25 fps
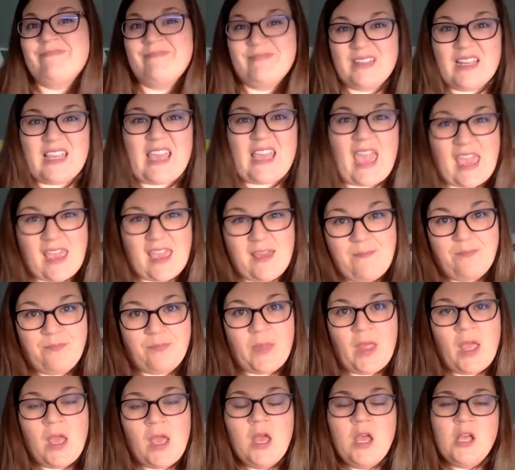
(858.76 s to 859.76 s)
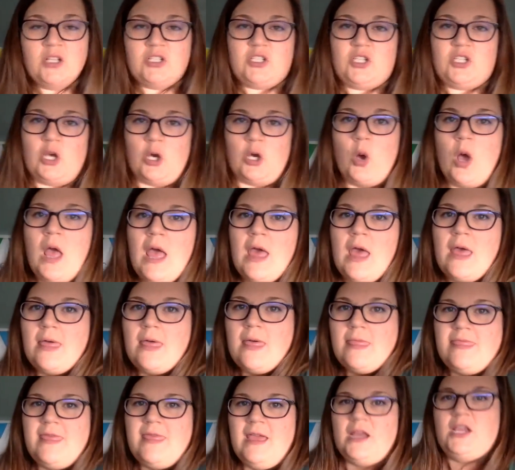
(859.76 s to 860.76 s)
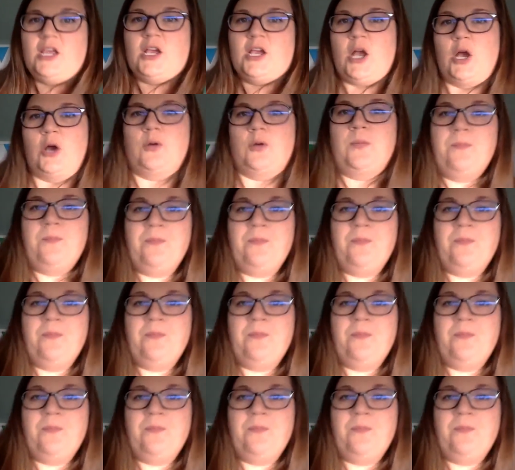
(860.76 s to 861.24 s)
Okay? So there you go.